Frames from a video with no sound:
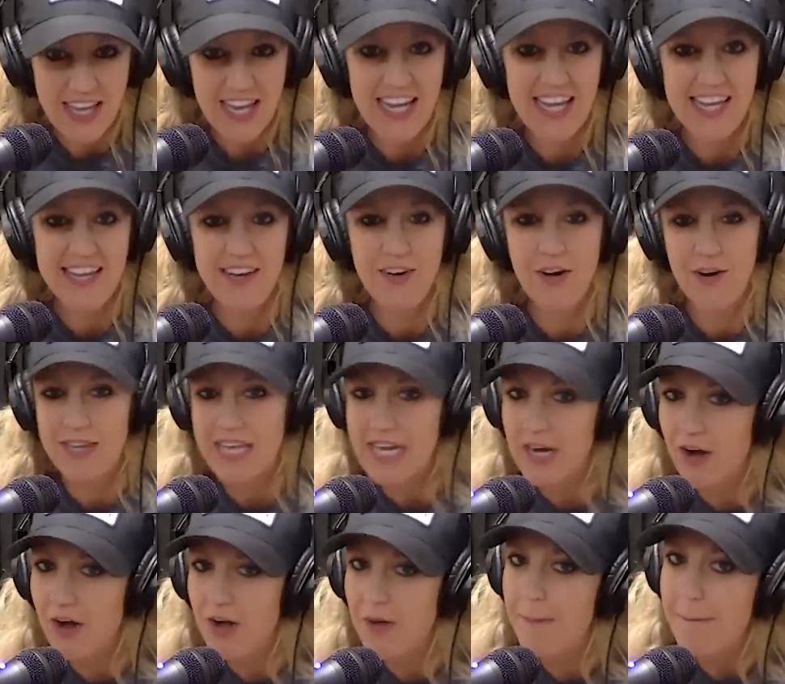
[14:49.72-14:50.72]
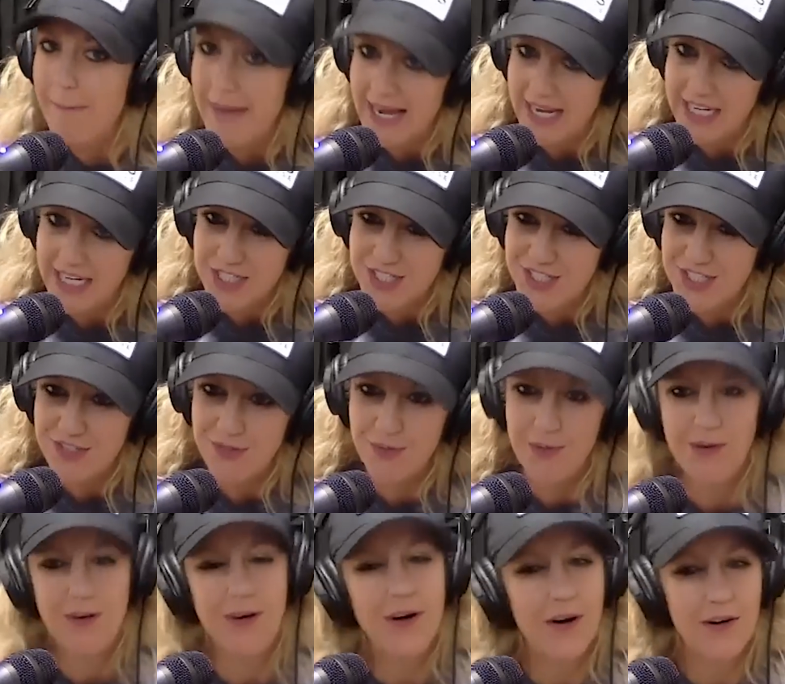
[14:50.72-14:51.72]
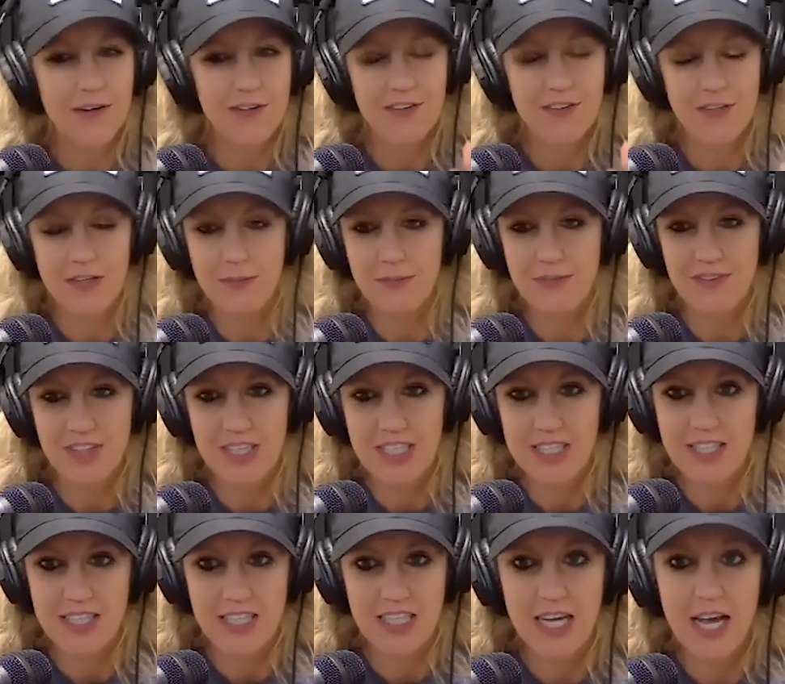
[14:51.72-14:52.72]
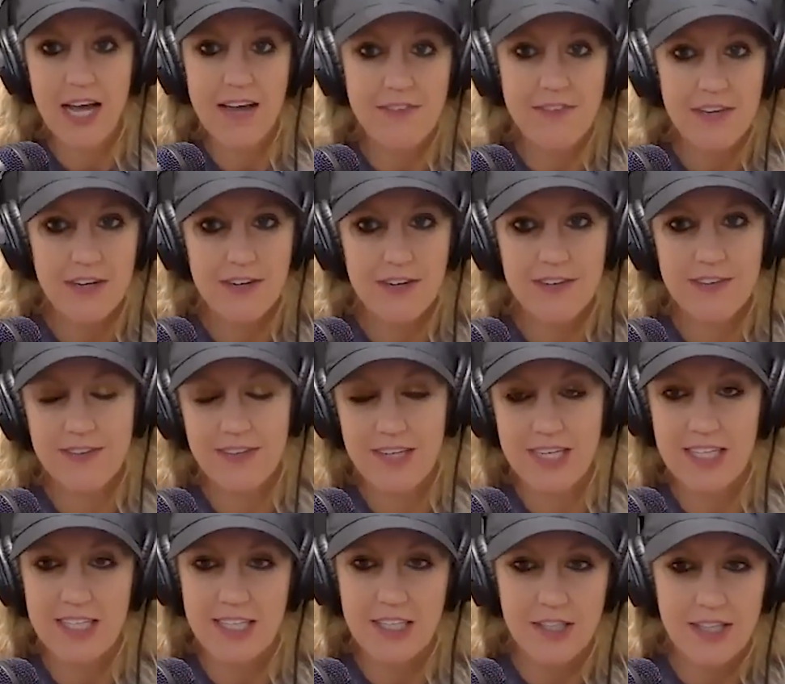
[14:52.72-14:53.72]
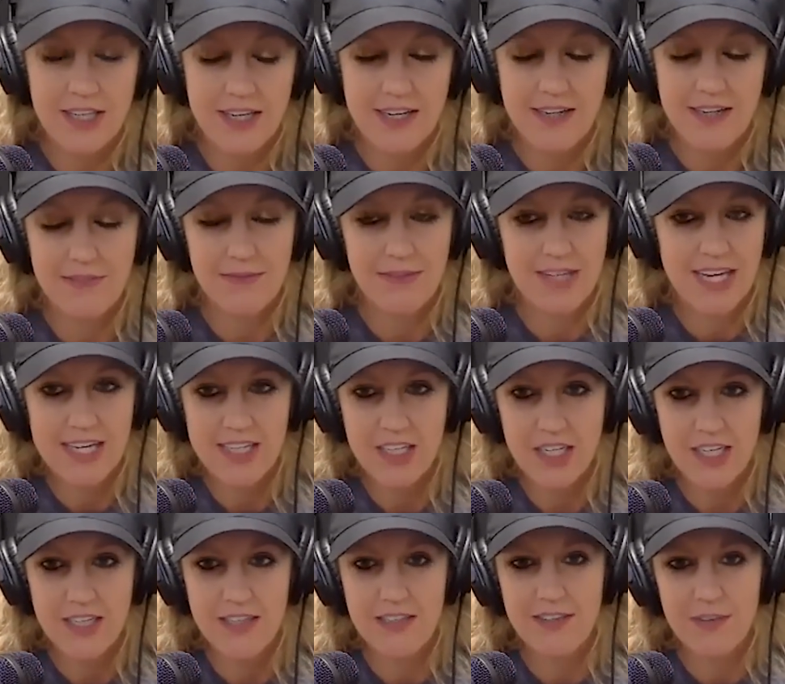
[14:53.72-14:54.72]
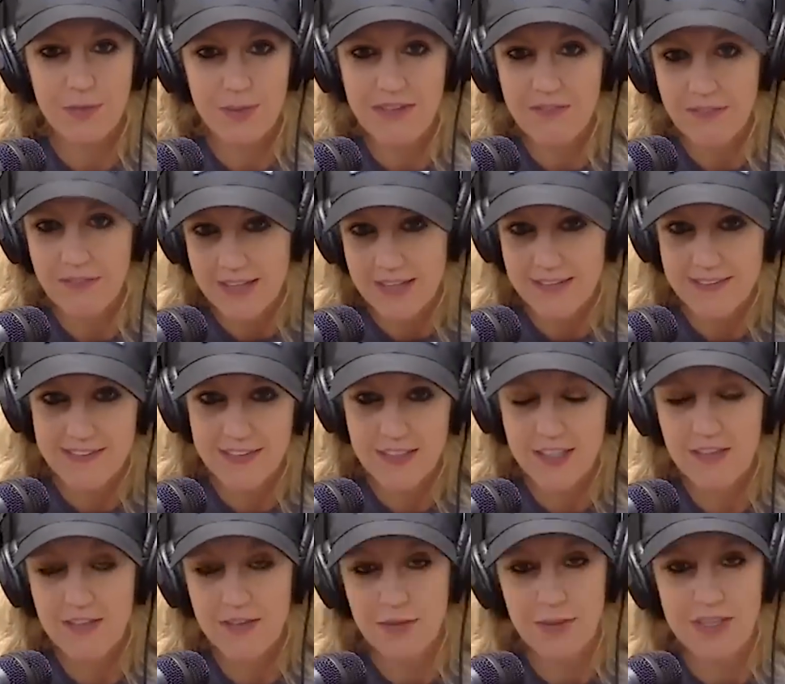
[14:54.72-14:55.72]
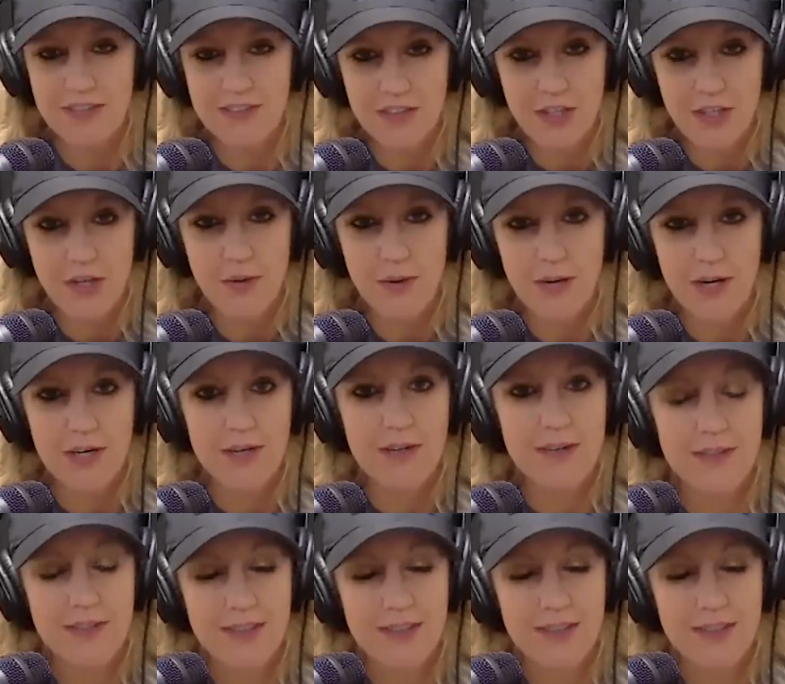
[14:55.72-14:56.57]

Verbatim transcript: and are they all matched, or are some slightly heavier, slightly lighter, swing faster, swing slower?